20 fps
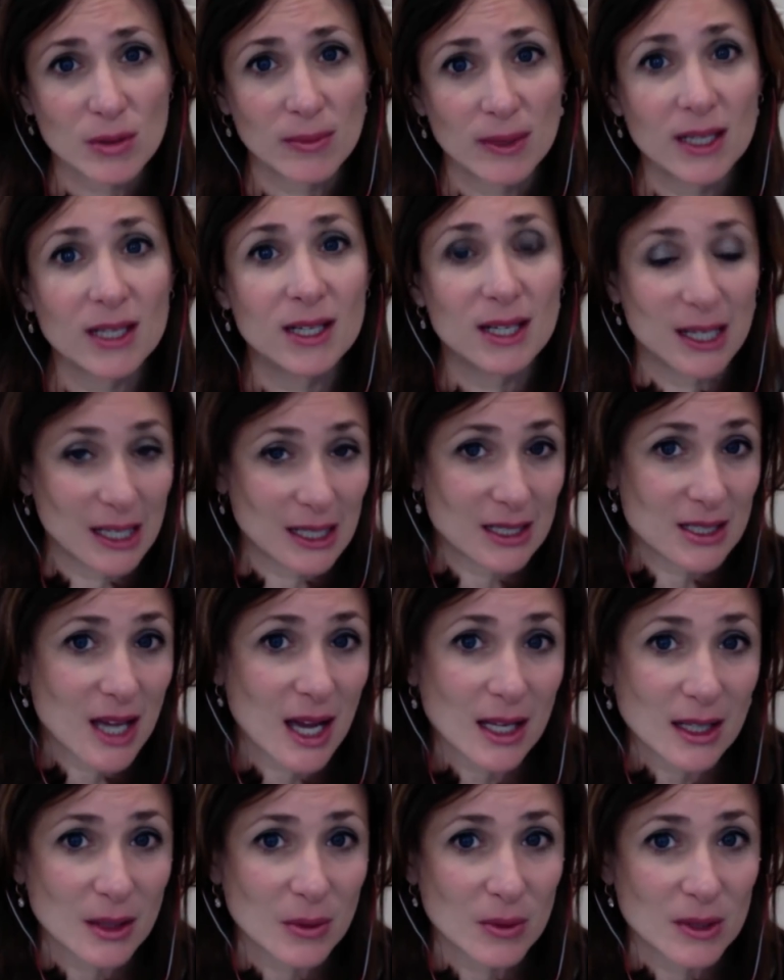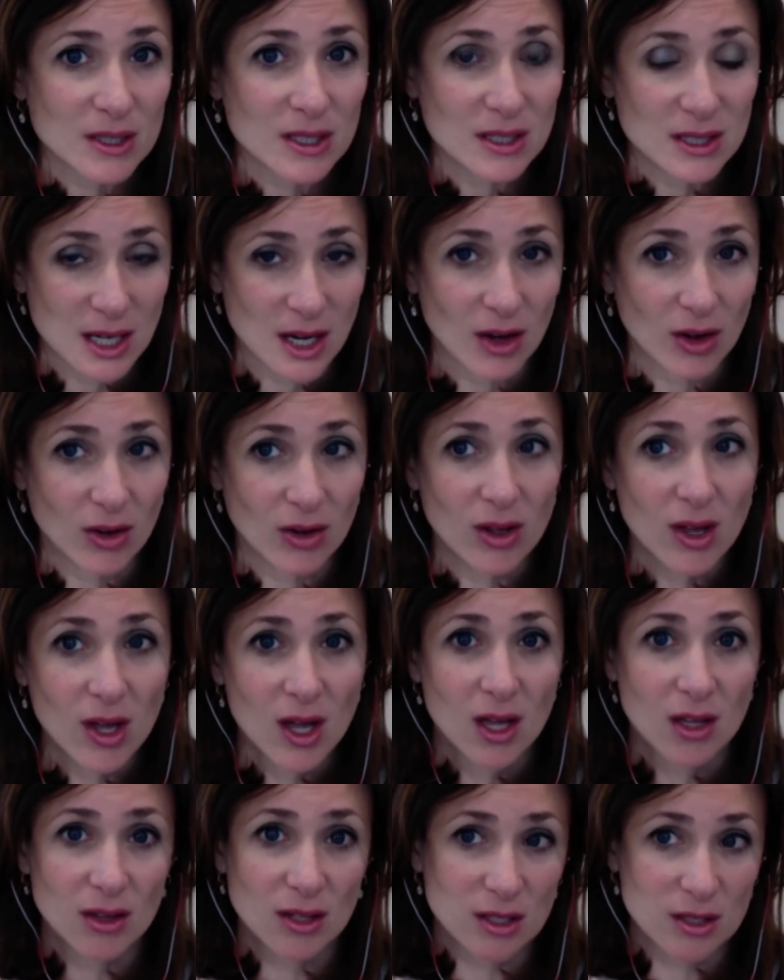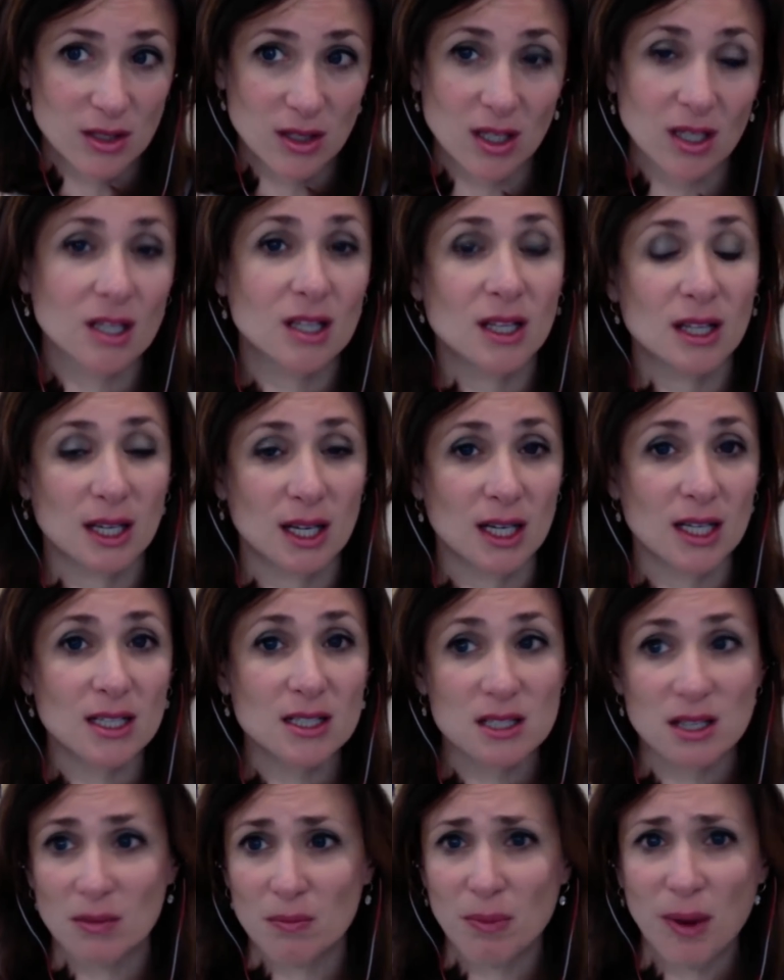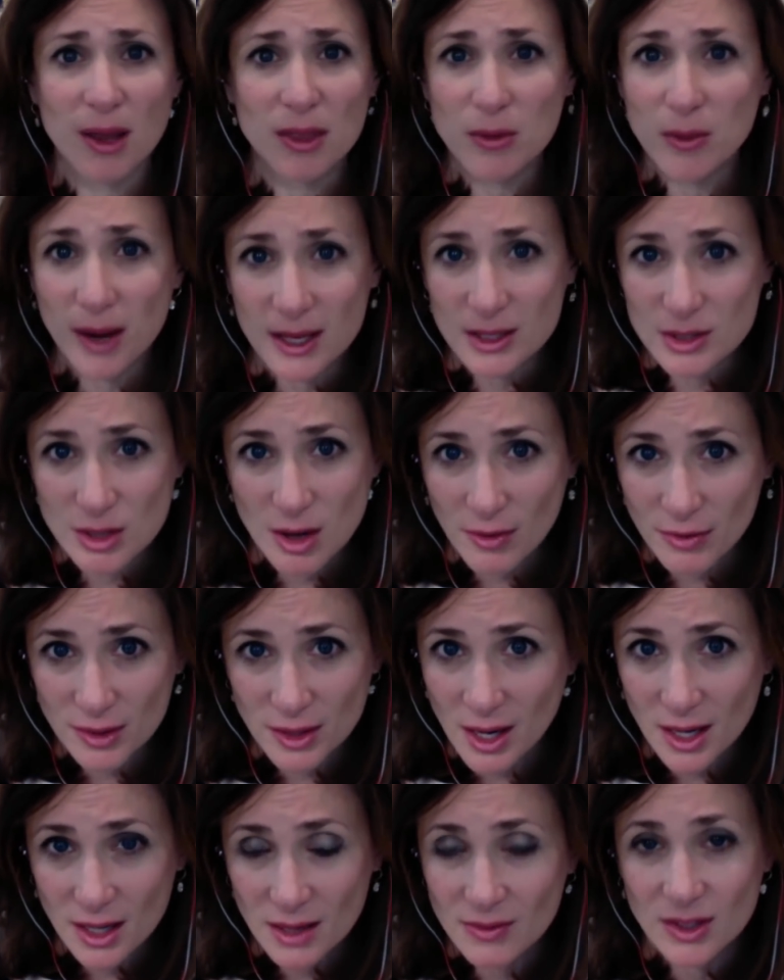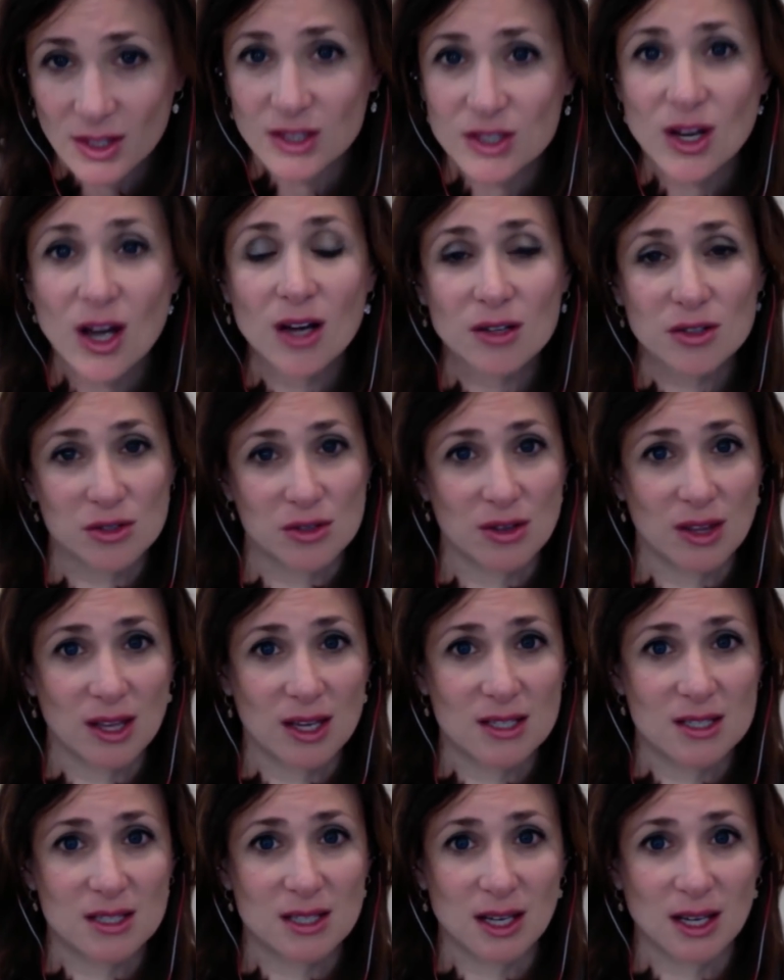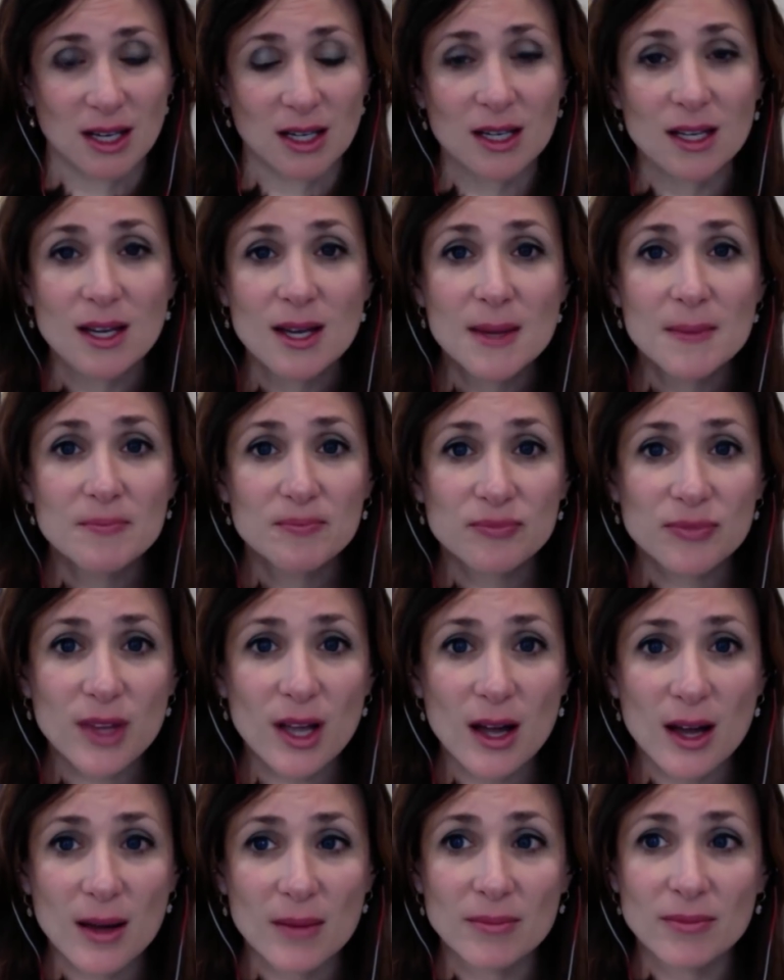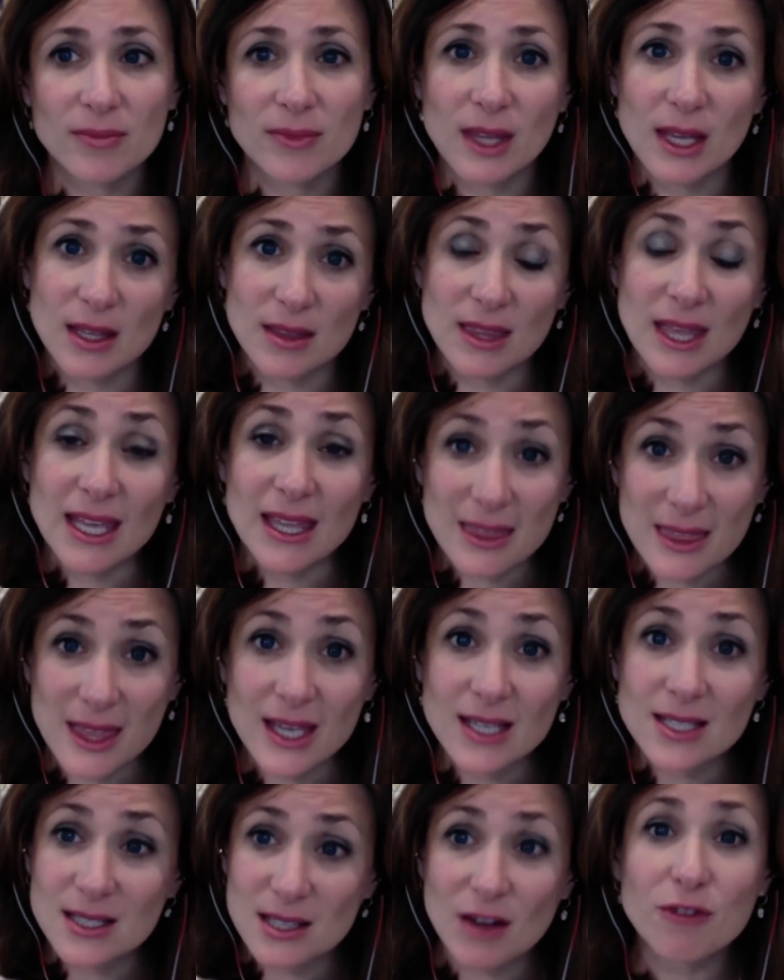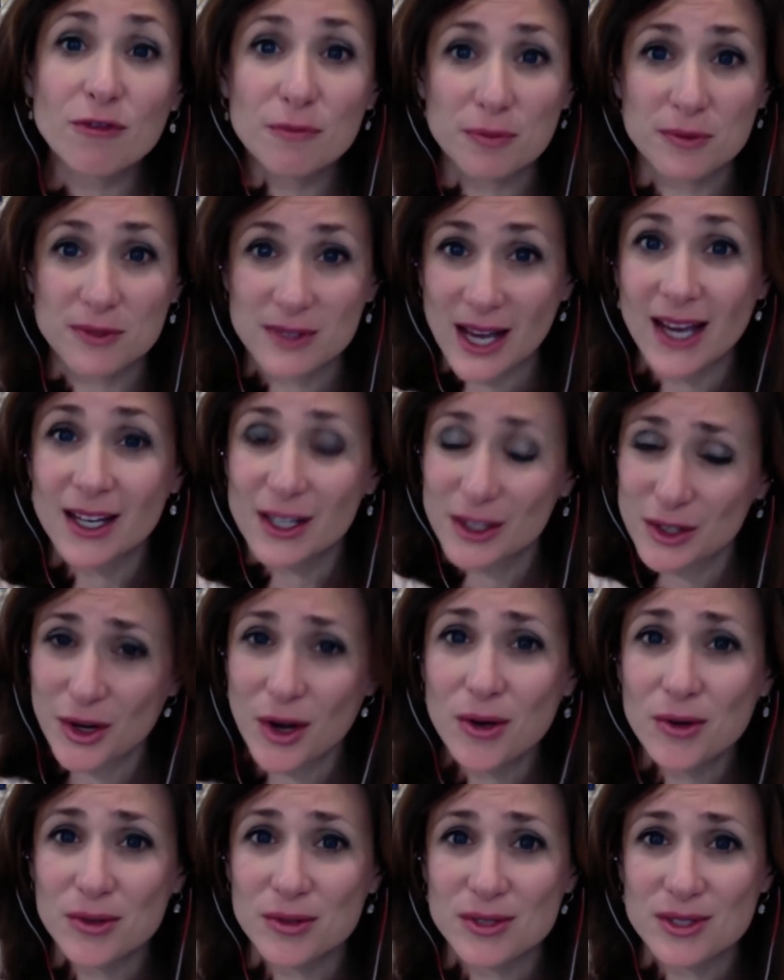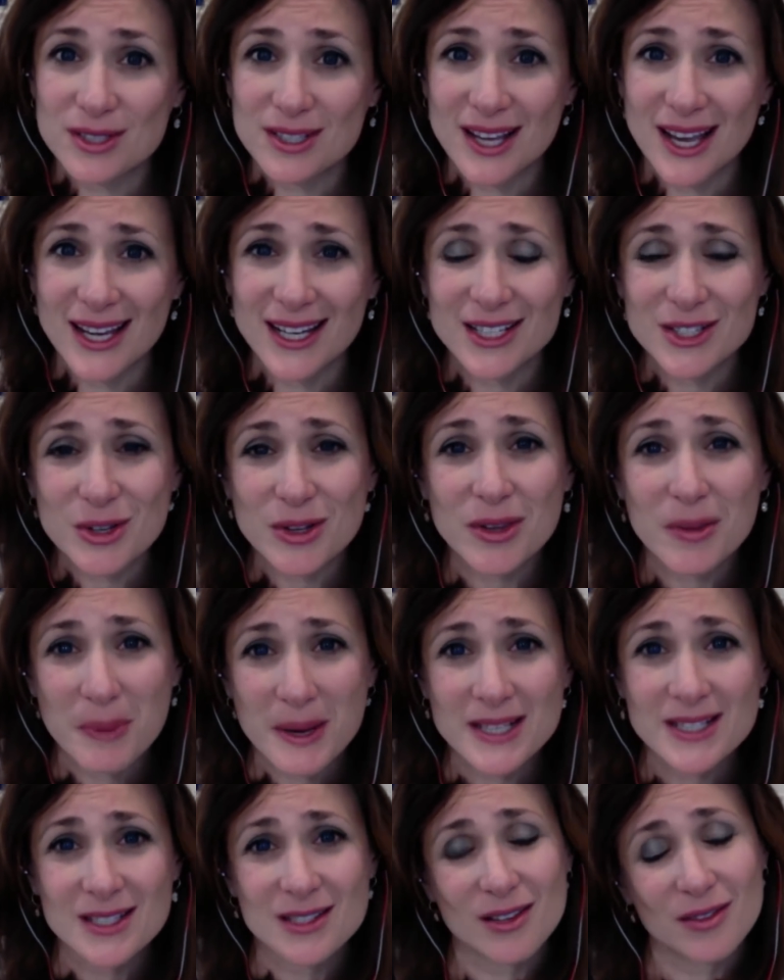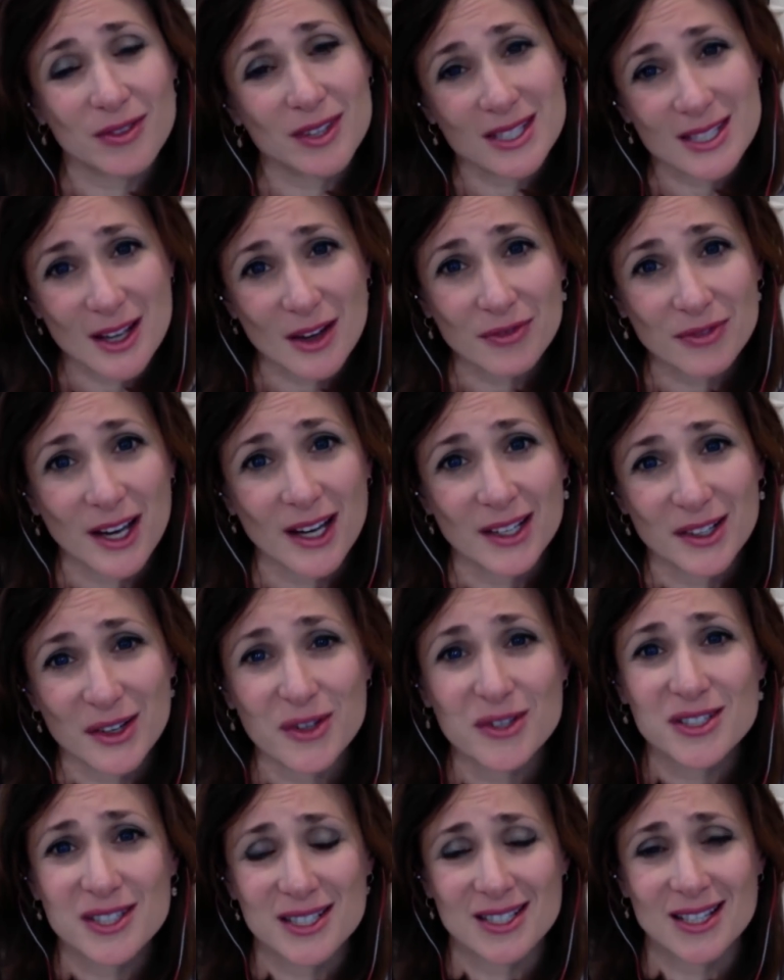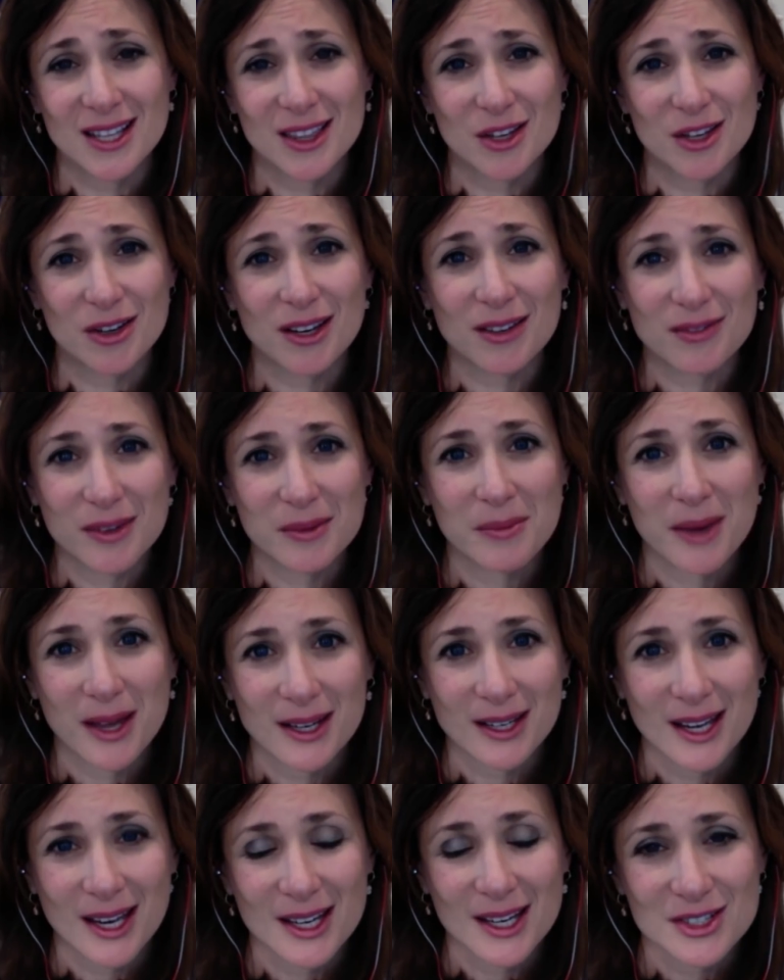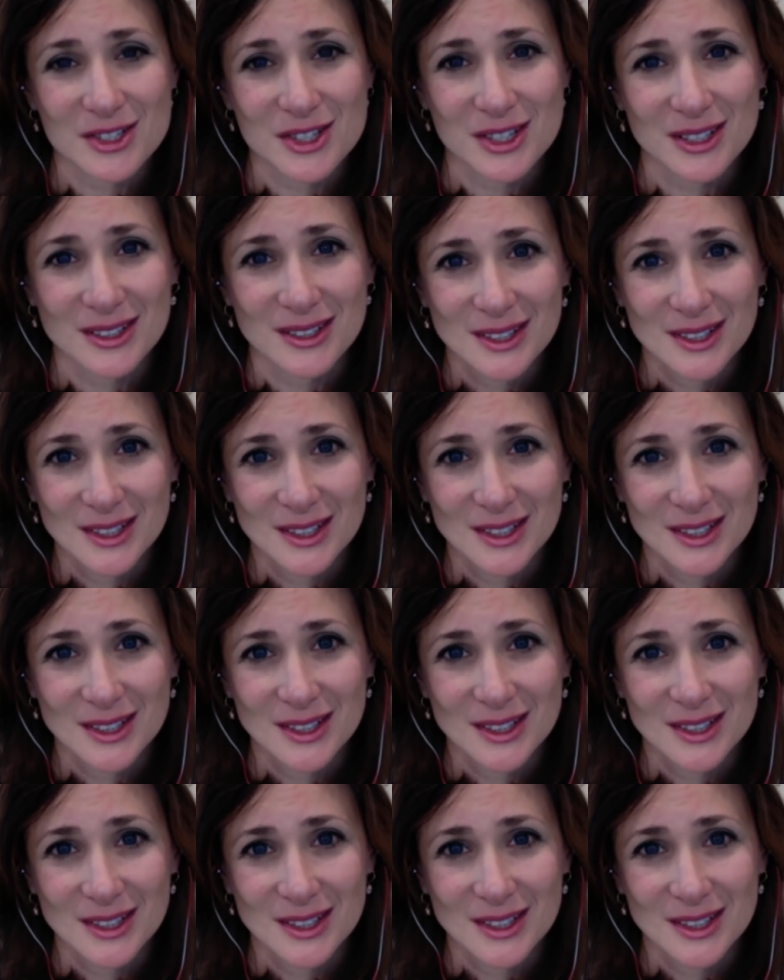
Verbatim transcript: media exactly what to tell the, the clinics. And by the way, it's often not even a doctor they see. Mm. Um, they, they, they self diagnose, and it's on the basis of the self diagnosis that they're given medication.